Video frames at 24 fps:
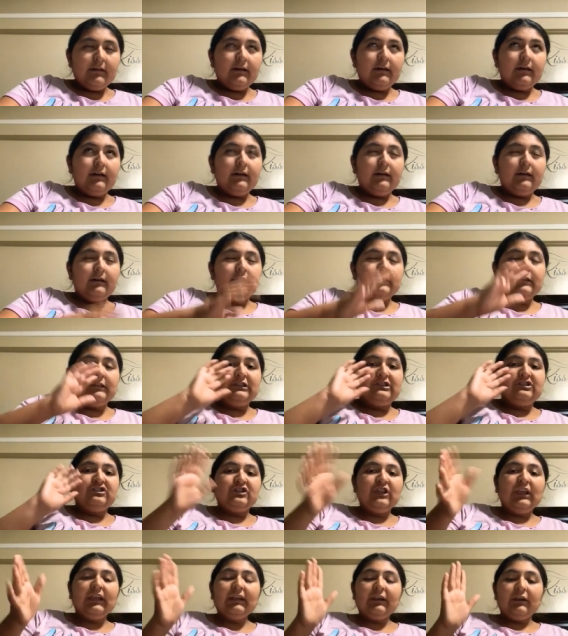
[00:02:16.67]
uh,
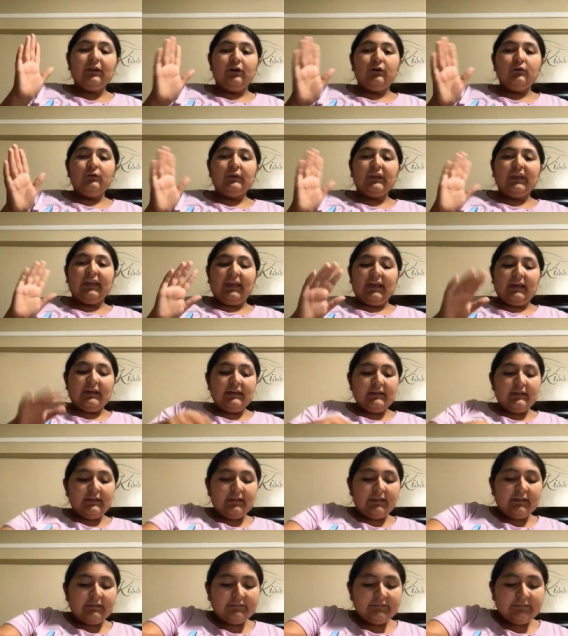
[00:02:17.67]
G note, yeah,
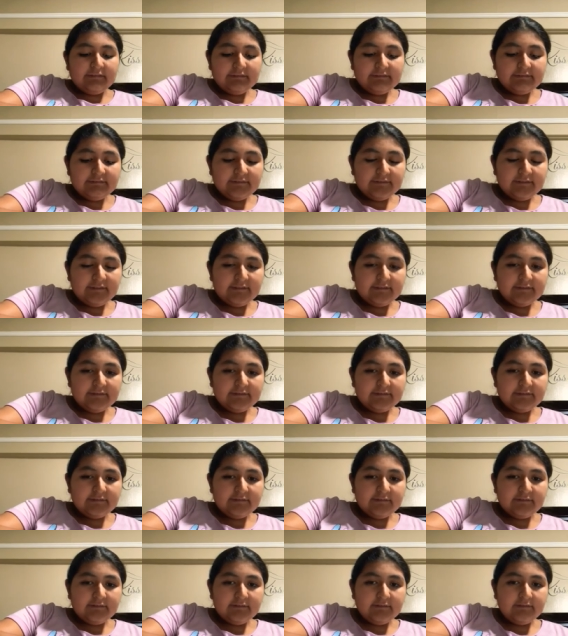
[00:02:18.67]
and this is
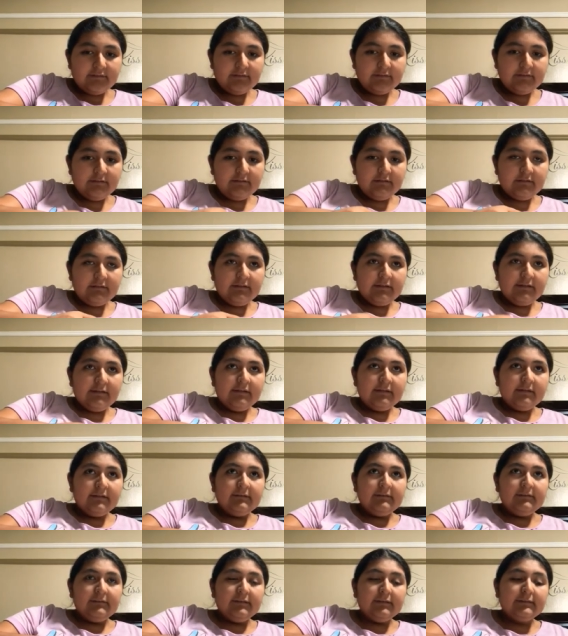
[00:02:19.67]

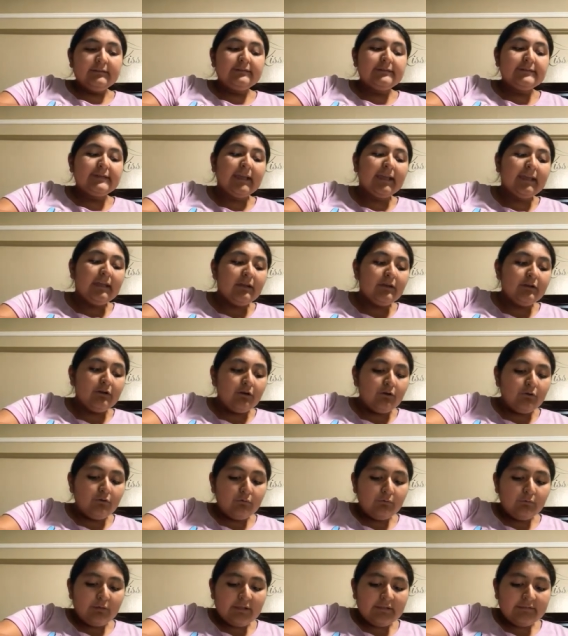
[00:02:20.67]
the D
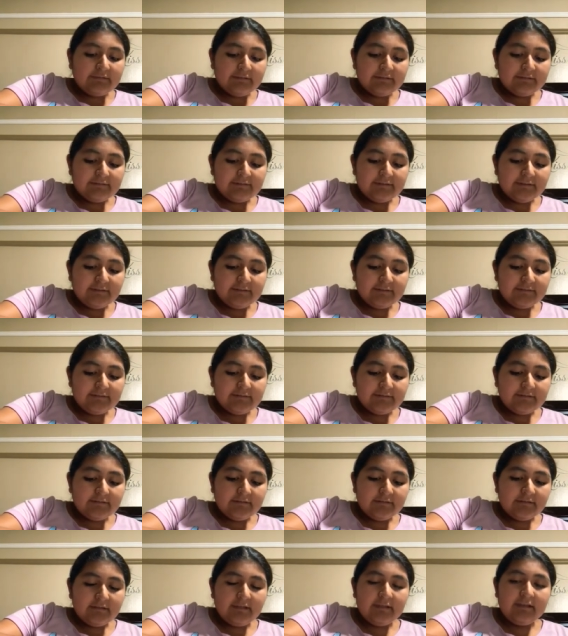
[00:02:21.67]
note, and this is
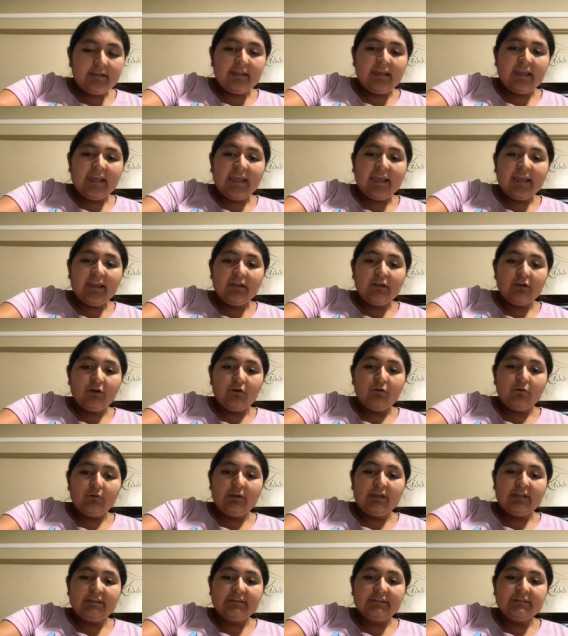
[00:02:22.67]
an A note,
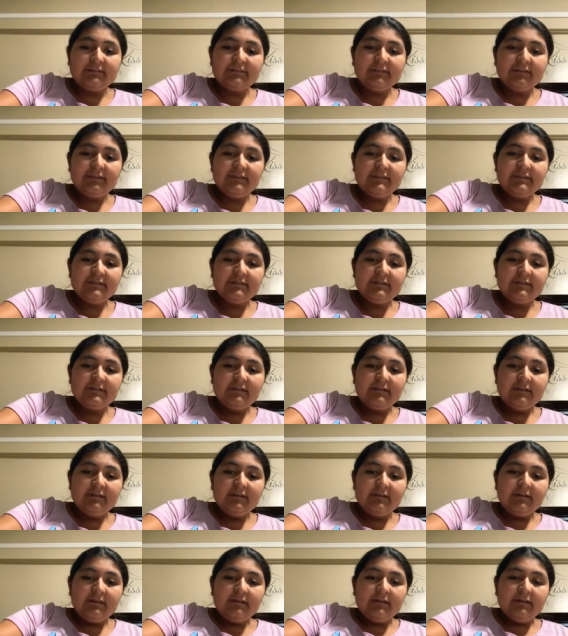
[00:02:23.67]
and this is
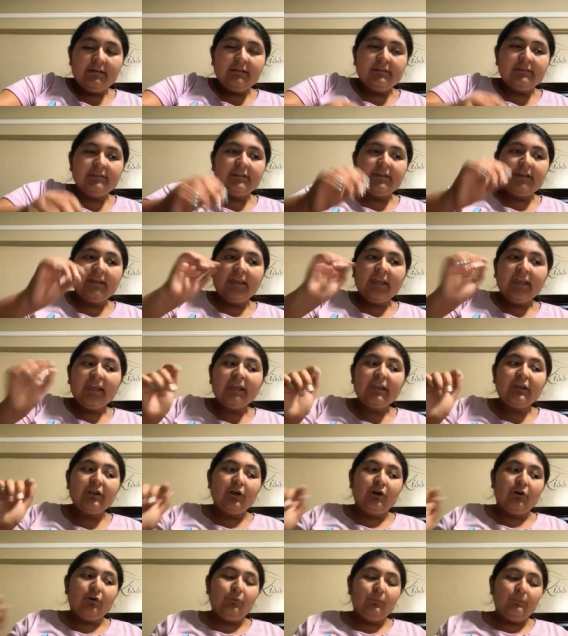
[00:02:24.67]
the E
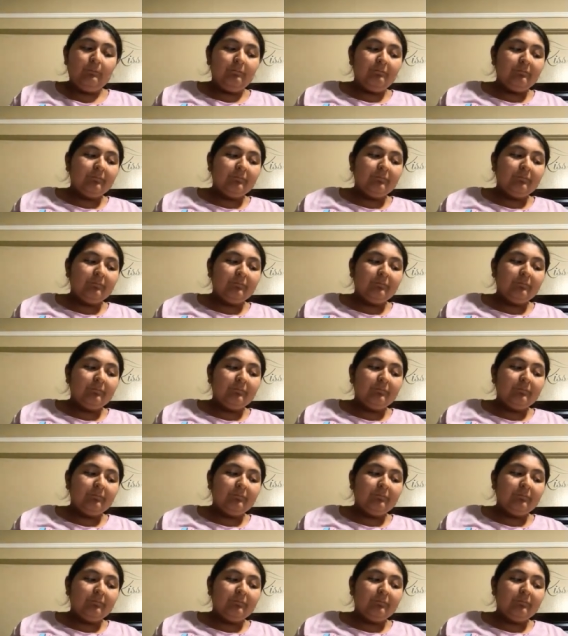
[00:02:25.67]
note.